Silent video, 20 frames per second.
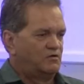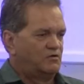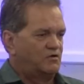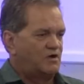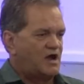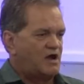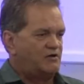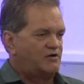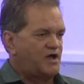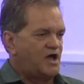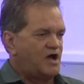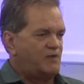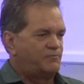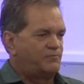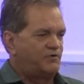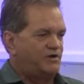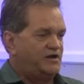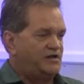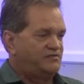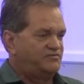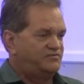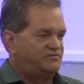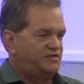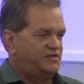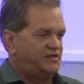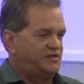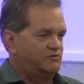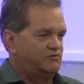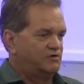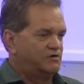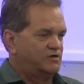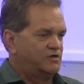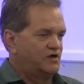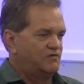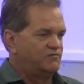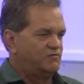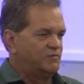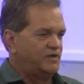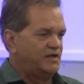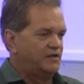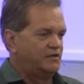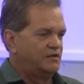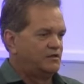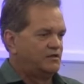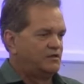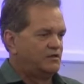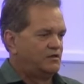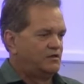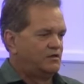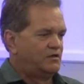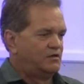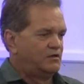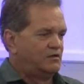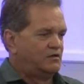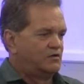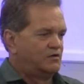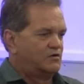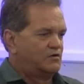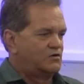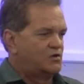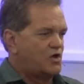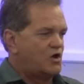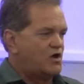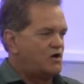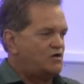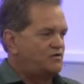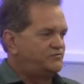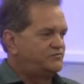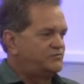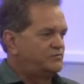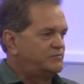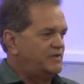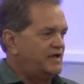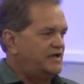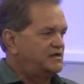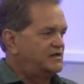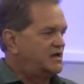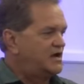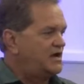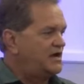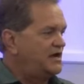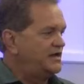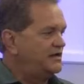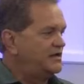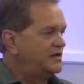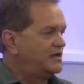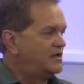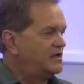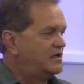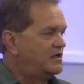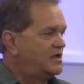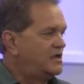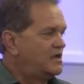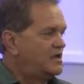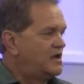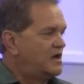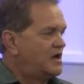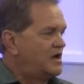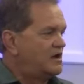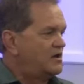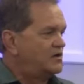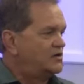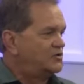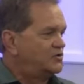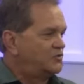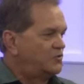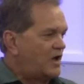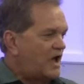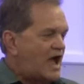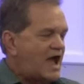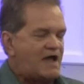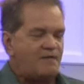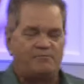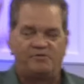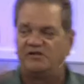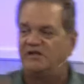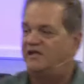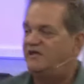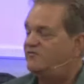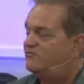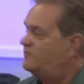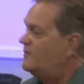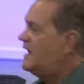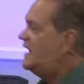or how to operate a city or a government or laws or mankind. I believe